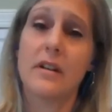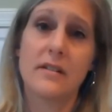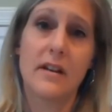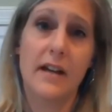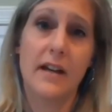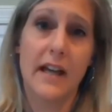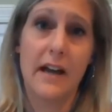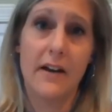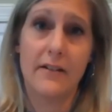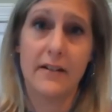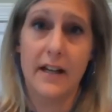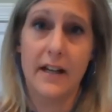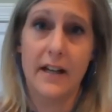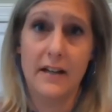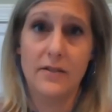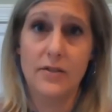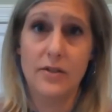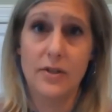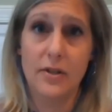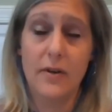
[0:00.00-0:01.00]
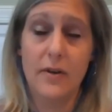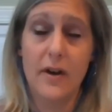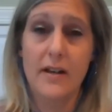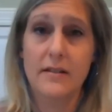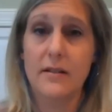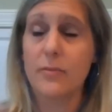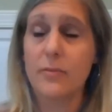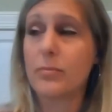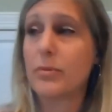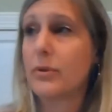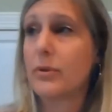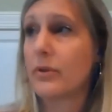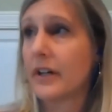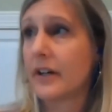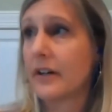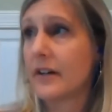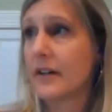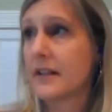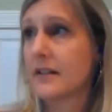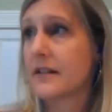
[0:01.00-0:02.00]
not count against you as an
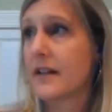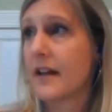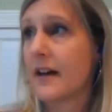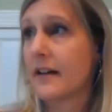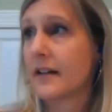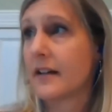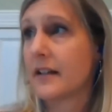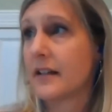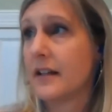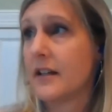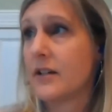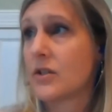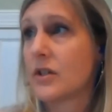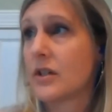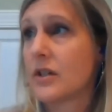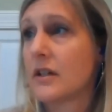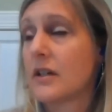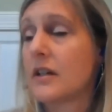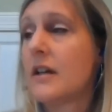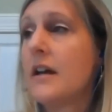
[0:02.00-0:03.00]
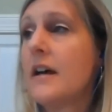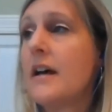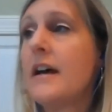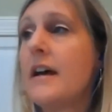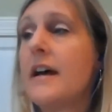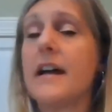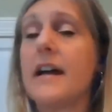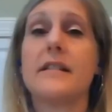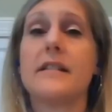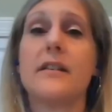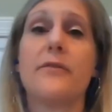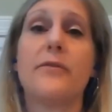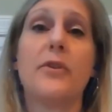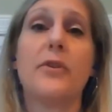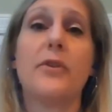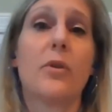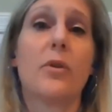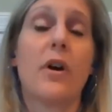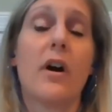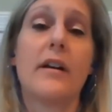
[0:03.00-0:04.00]
employer in this calculation is if
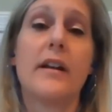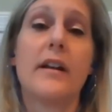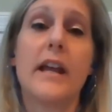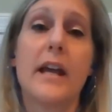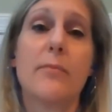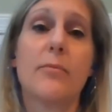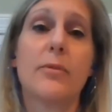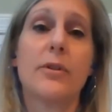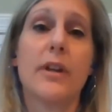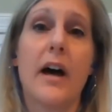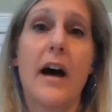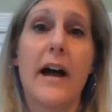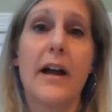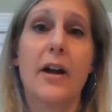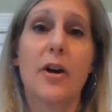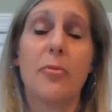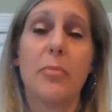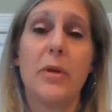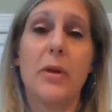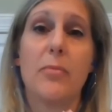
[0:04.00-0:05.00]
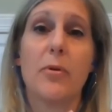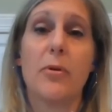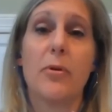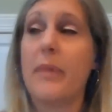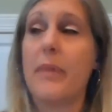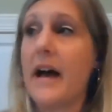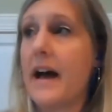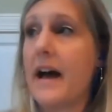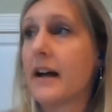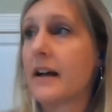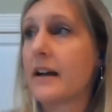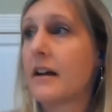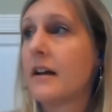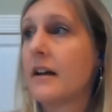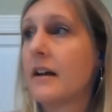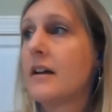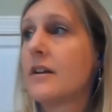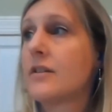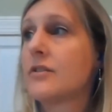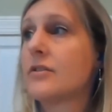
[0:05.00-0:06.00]
you were unable to hire people back.
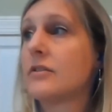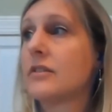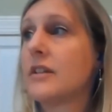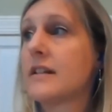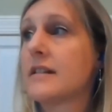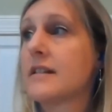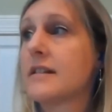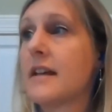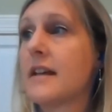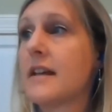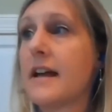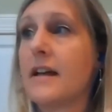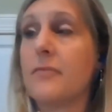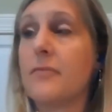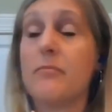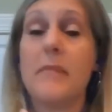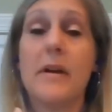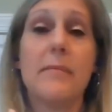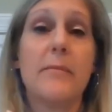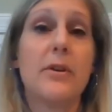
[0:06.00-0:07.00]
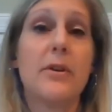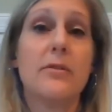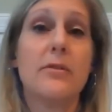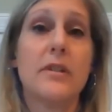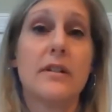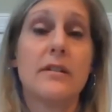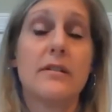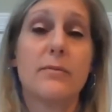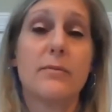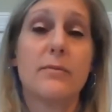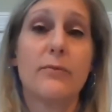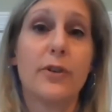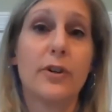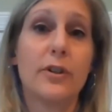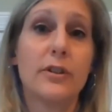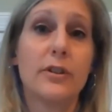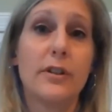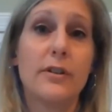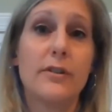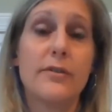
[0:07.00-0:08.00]
So let's say maybe you did some
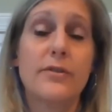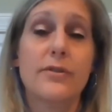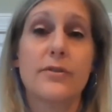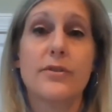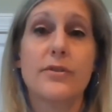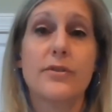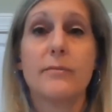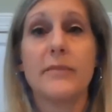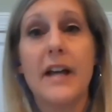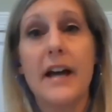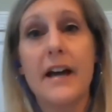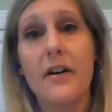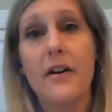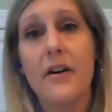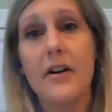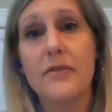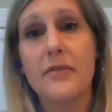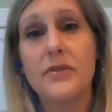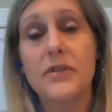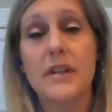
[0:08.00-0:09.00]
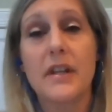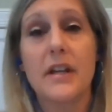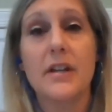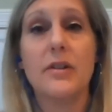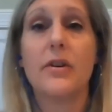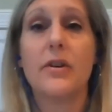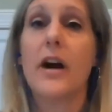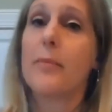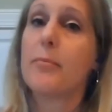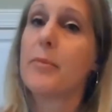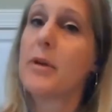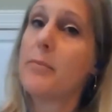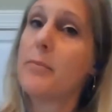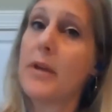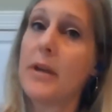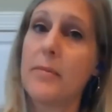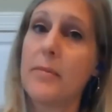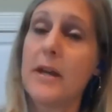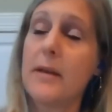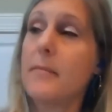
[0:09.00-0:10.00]
furloughs or some layoffs and then you got
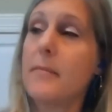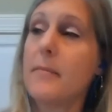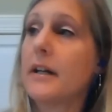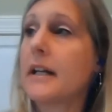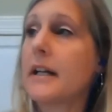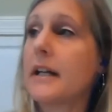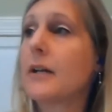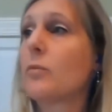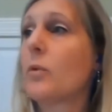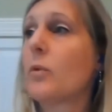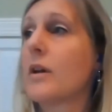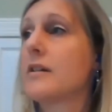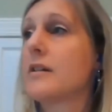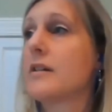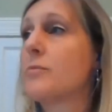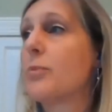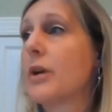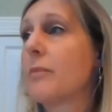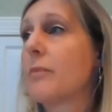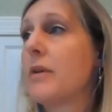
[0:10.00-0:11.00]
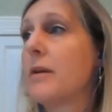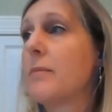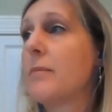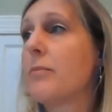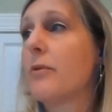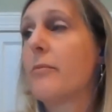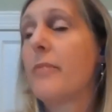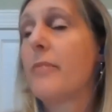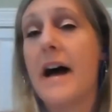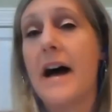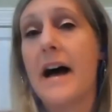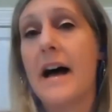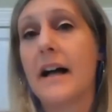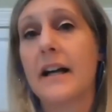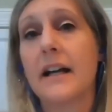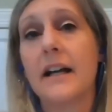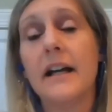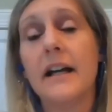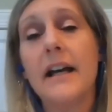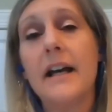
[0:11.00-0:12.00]
PPP money and wanted to bring people
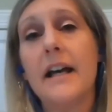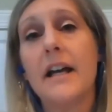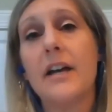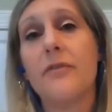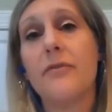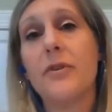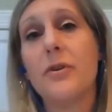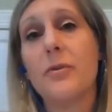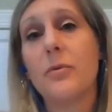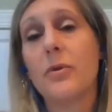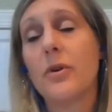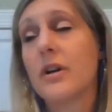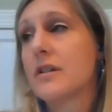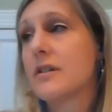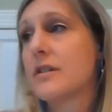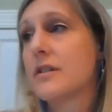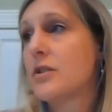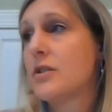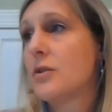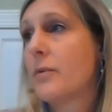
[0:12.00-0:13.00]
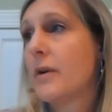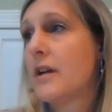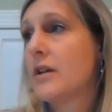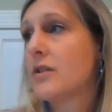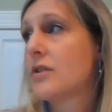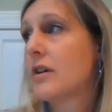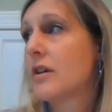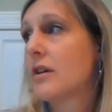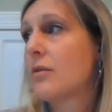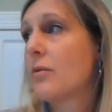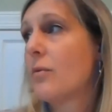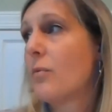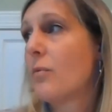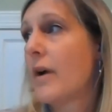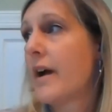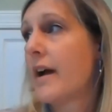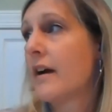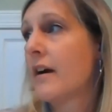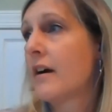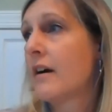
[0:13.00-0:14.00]
back. If you were in a situation
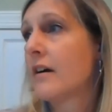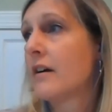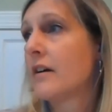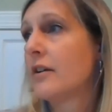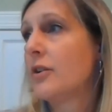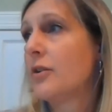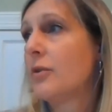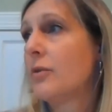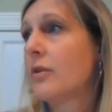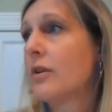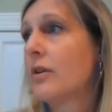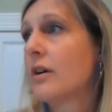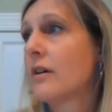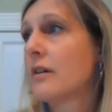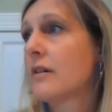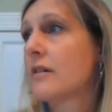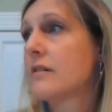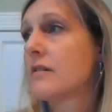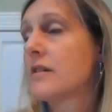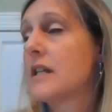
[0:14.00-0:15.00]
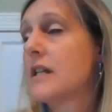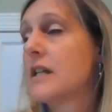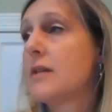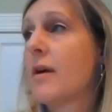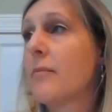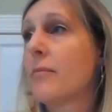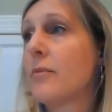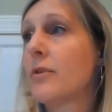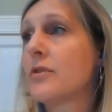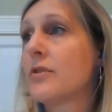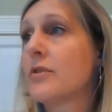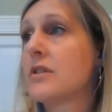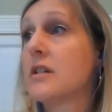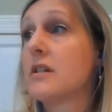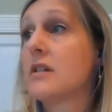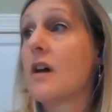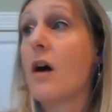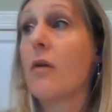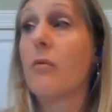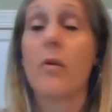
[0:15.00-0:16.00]
where your team members did
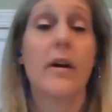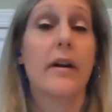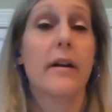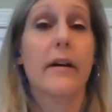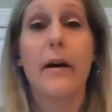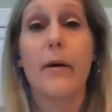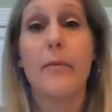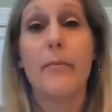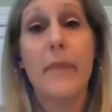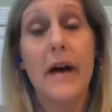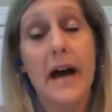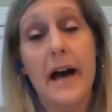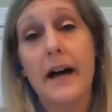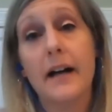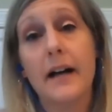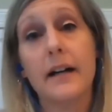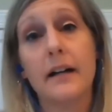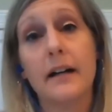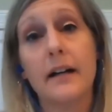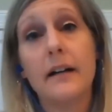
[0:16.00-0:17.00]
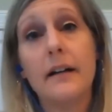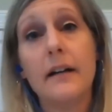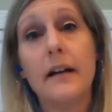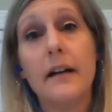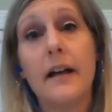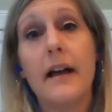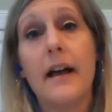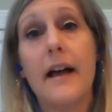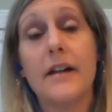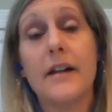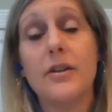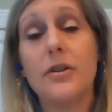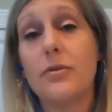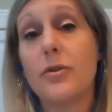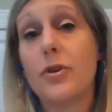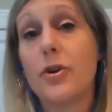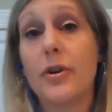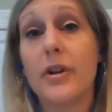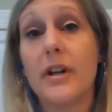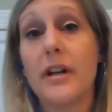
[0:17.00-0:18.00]
not want to come back and you
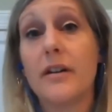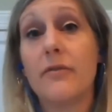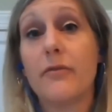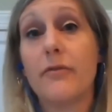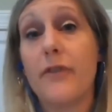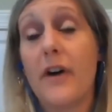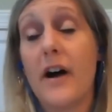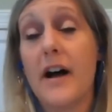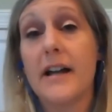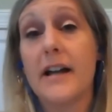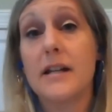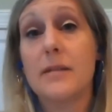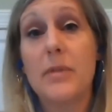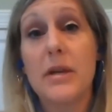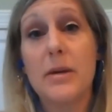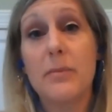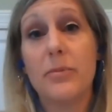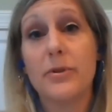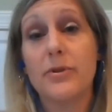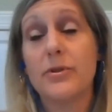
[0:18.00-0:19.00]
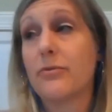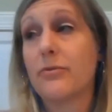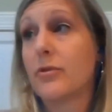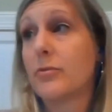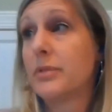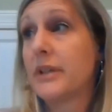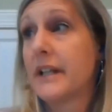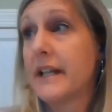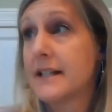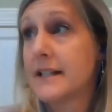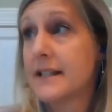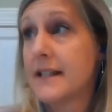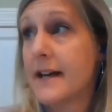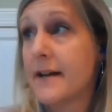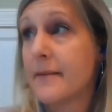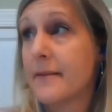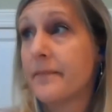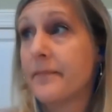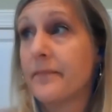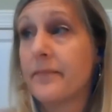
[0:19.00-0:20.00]
couldn't find people to replace
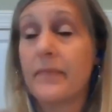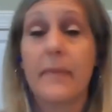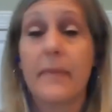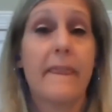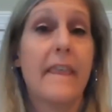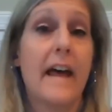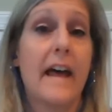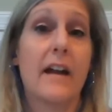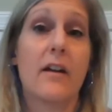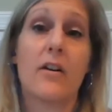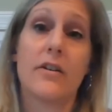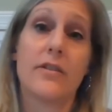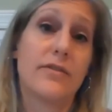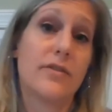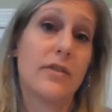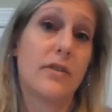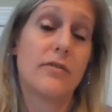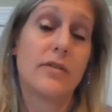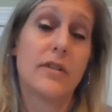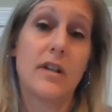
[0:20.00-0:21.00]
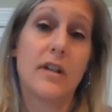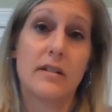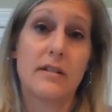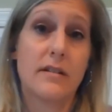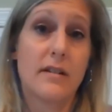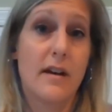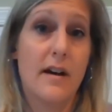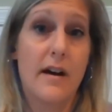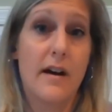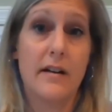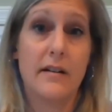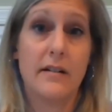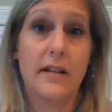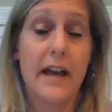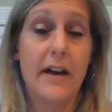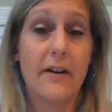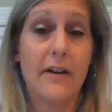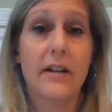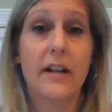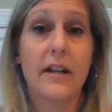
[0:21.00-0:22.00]
them, that also does not
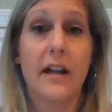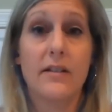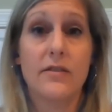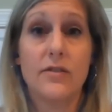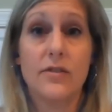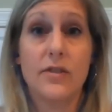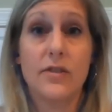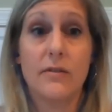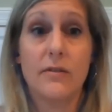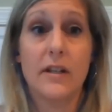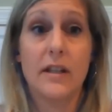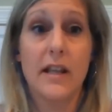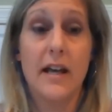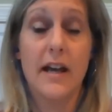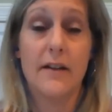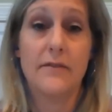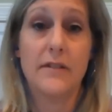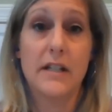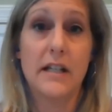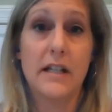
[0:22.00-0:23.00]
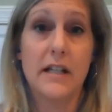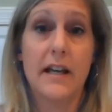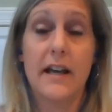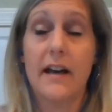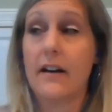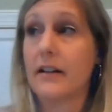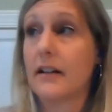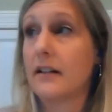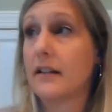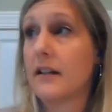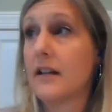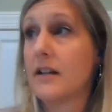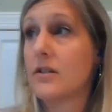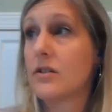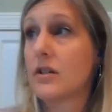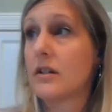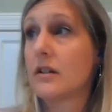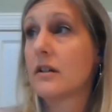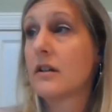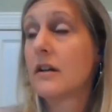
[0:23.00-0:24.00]
count against you in the FTE
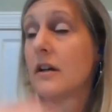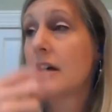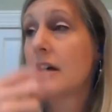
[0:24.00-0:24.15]
calculation.